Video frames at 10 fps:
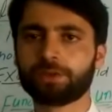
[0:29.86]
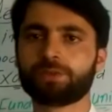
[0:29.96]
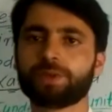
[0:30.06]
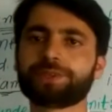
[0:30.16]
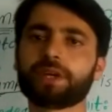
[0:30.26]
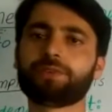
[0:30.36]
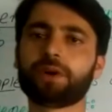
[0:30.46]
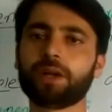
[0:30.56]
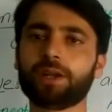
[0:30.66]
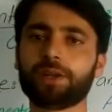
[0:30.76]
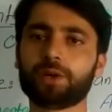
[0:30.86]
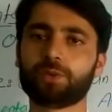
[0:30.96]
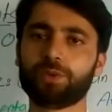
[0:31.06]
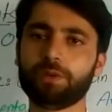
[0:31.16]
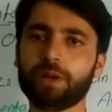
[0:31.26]
First of
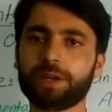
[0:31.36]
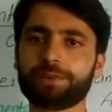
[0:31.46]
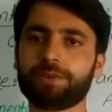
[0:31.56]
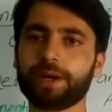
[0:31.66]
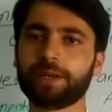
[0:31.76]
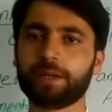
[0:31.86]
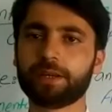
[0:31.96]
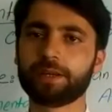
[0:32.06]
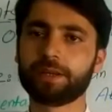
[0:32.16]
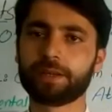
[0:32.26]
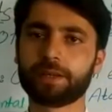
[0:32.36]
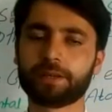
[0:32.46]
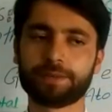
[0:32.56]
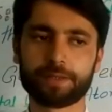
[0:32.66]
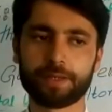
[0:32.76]
all, we will define
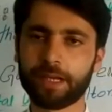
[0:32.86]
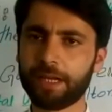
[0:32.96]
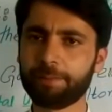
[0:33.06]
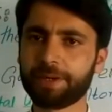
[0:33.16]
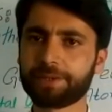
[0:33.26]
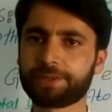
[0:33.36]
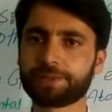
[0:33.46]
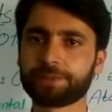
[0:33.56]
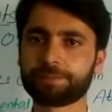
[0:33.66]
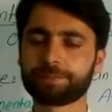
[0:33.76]
element.